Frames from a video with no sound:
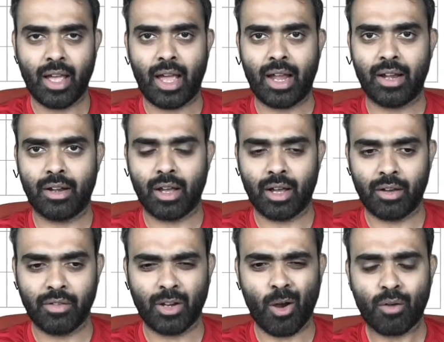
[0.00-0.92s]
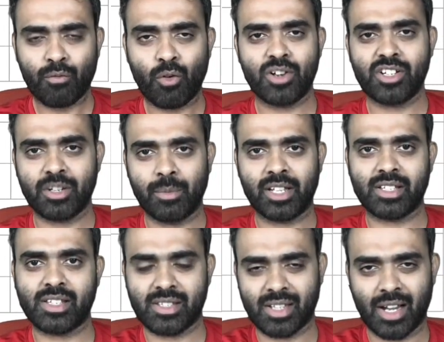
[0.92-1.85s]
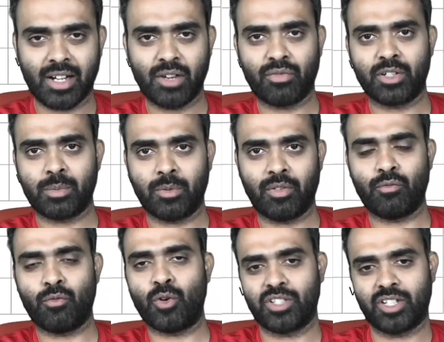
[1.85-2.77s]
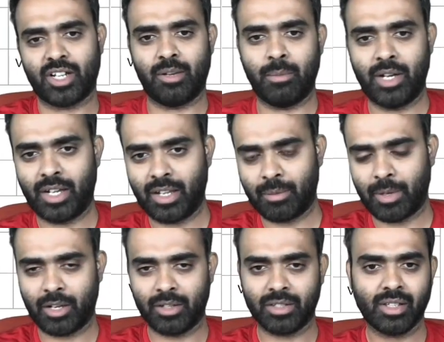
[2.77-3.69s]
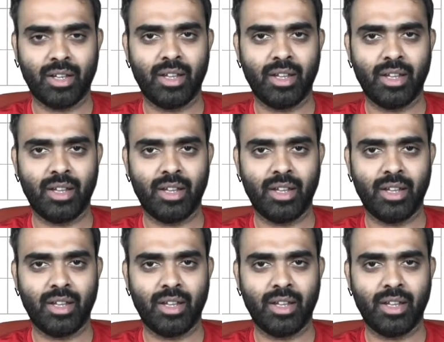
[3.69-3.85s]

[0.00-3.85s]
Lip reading: and we call it forging because there's a slight difference between forging and minting, because